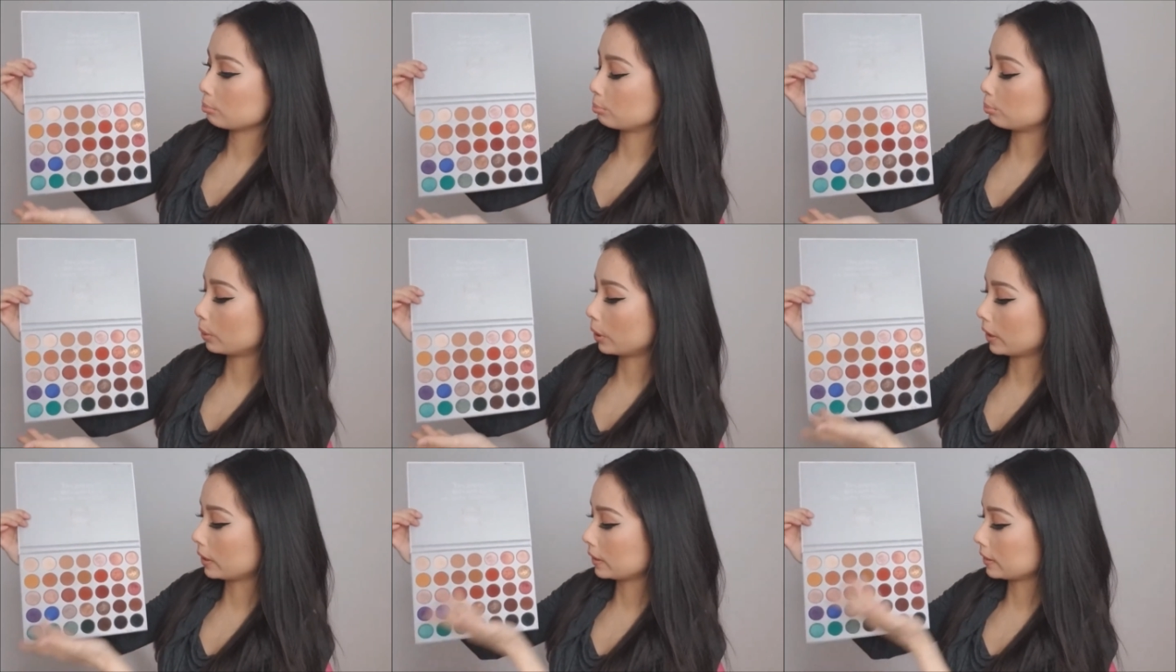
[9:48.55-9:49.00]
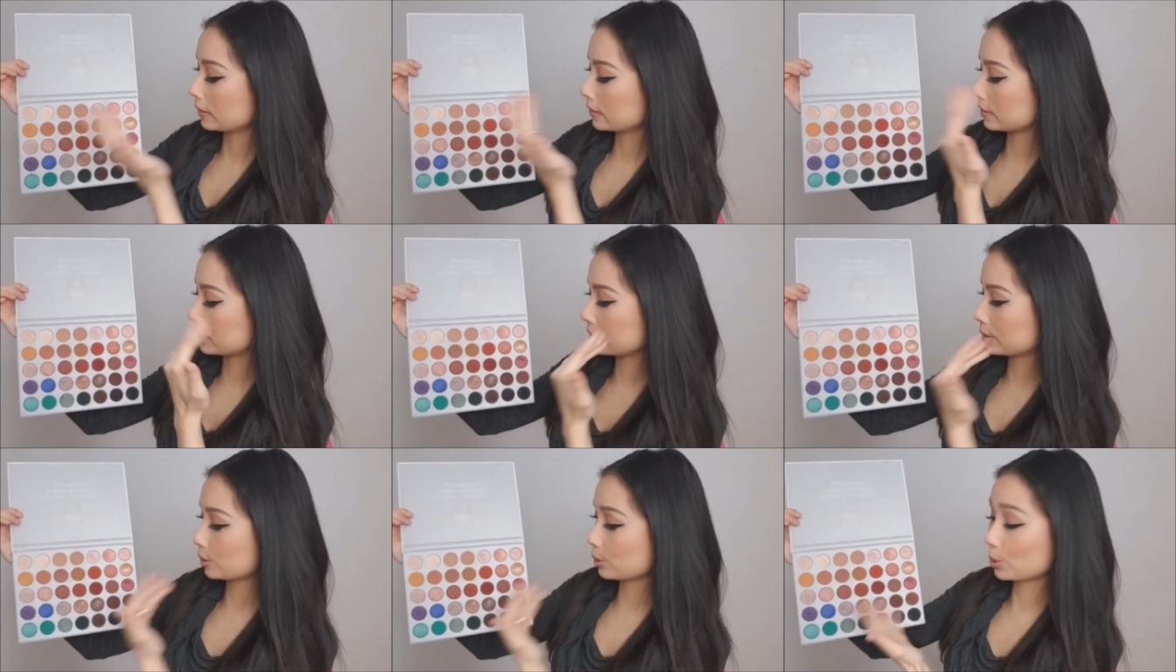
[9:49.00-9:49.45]

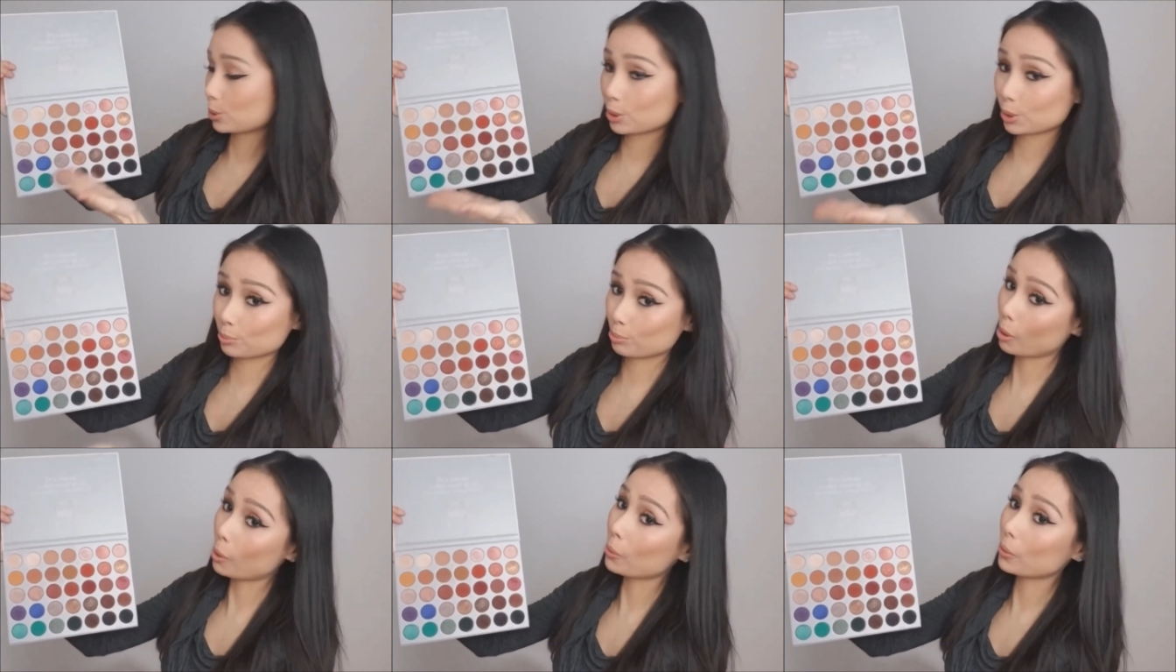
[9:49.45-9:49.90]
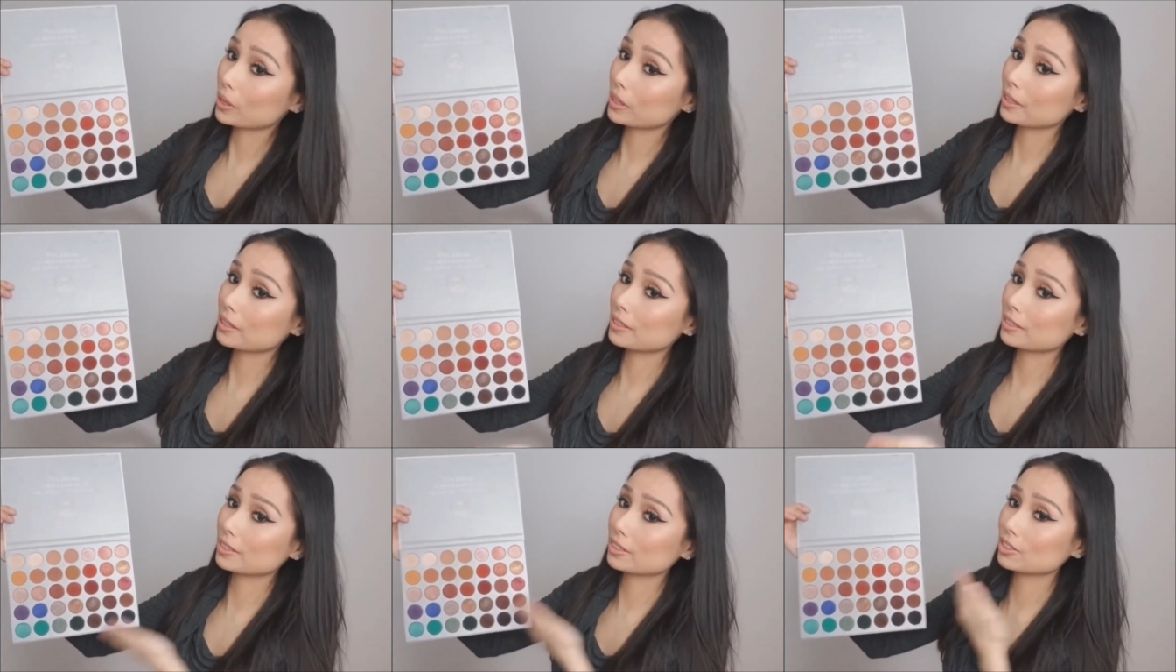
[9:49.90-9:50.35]
brights,
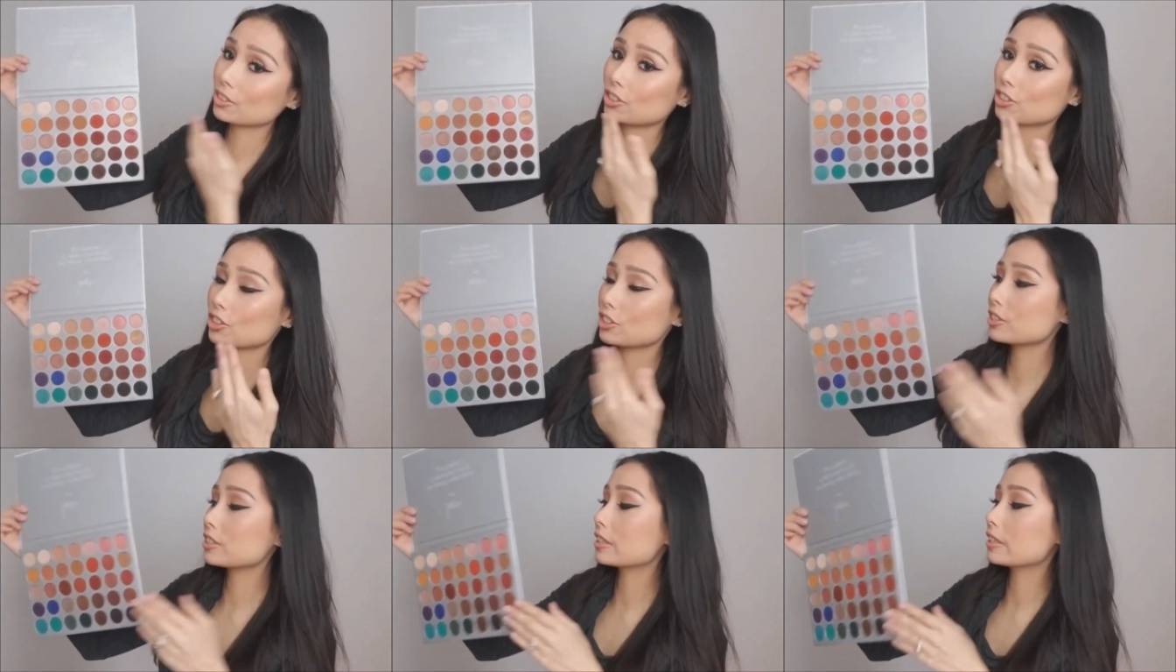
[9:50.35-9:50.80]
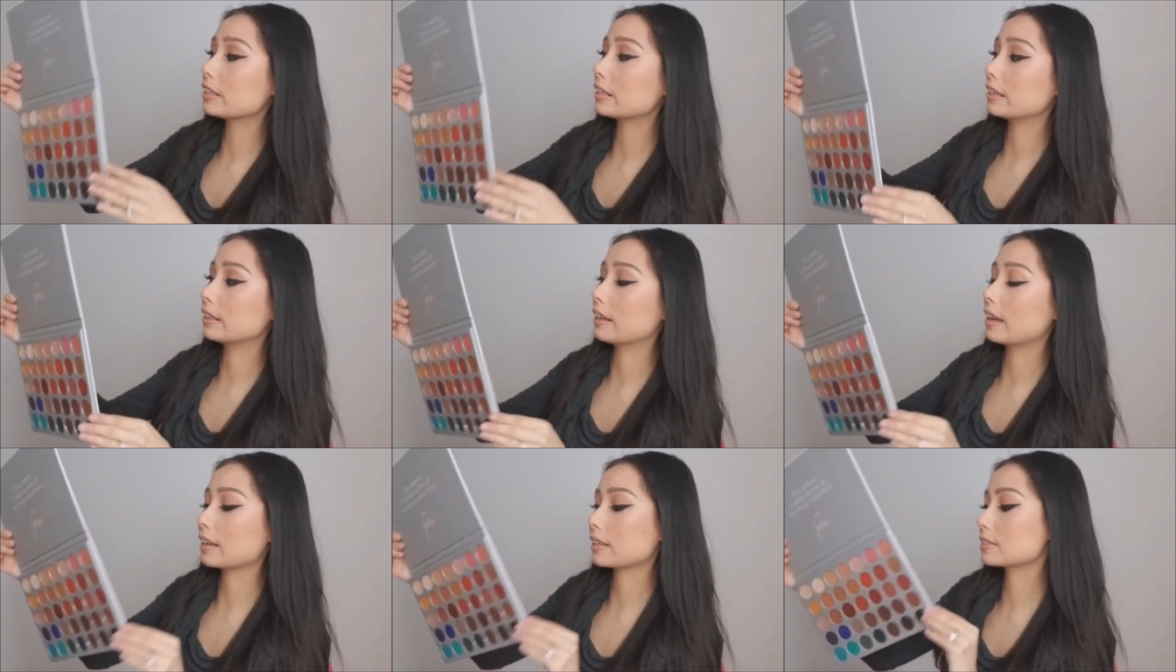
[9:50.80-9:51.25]
smokies. She did
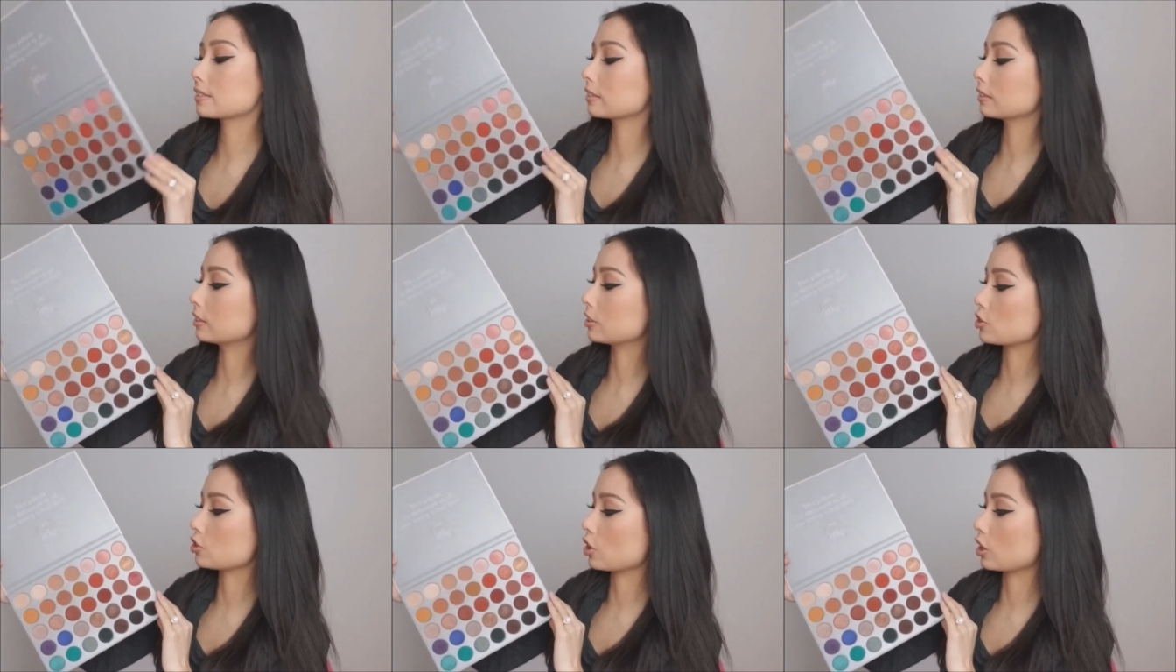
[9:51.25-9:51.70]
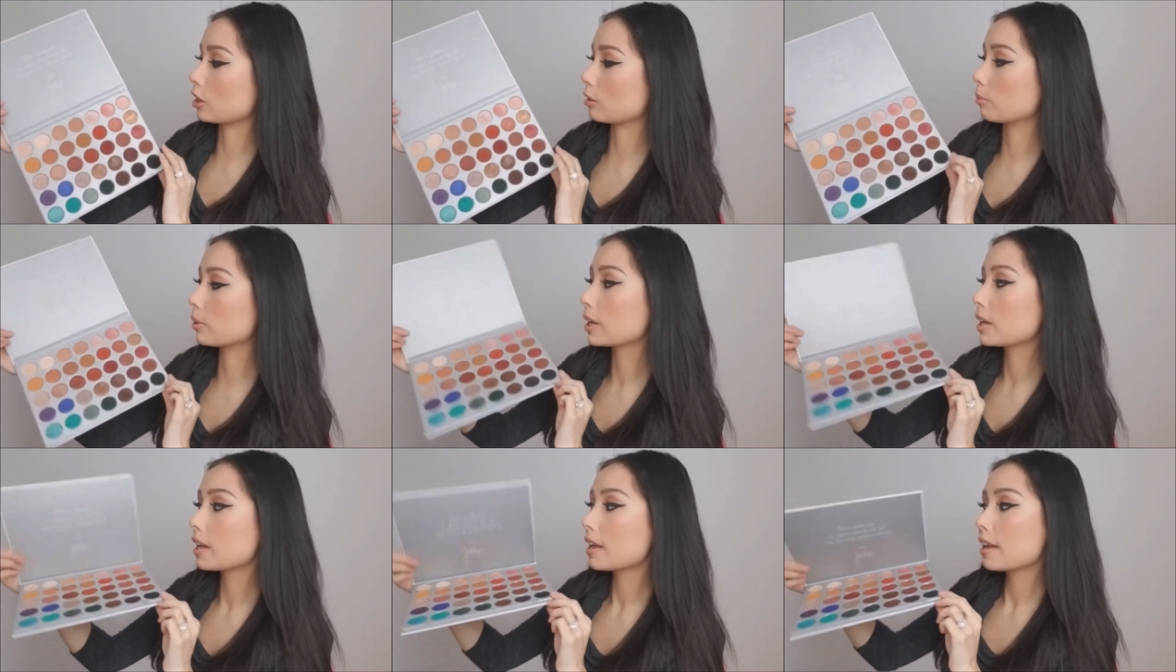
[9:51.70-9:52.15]
an excellent
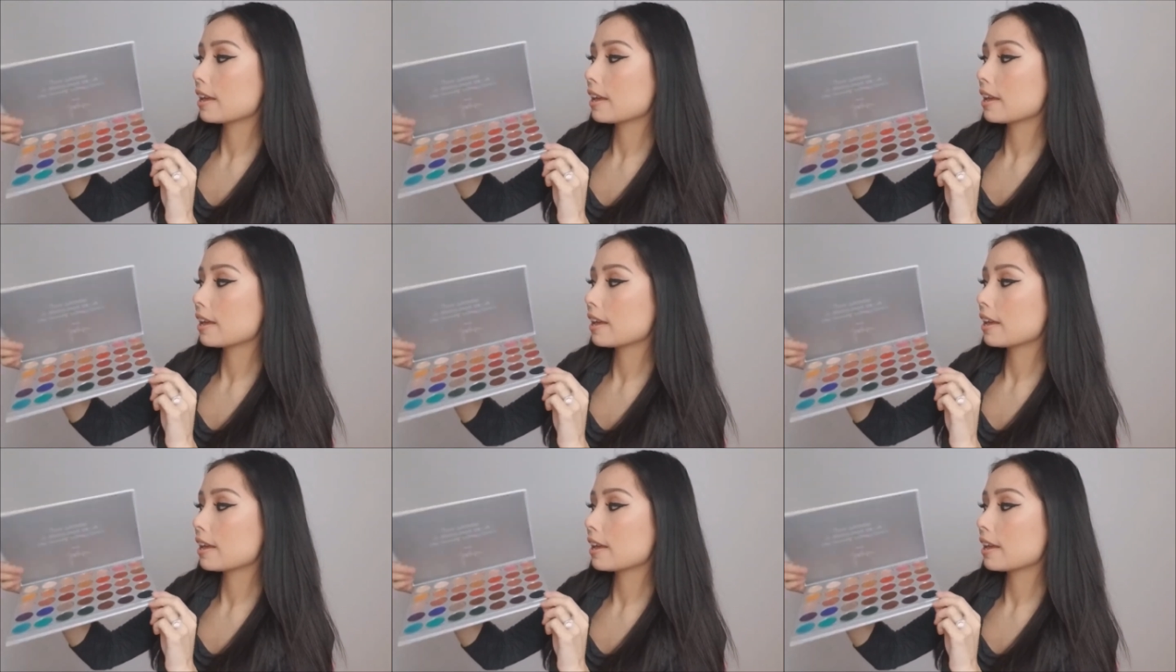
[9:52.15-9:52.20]
job.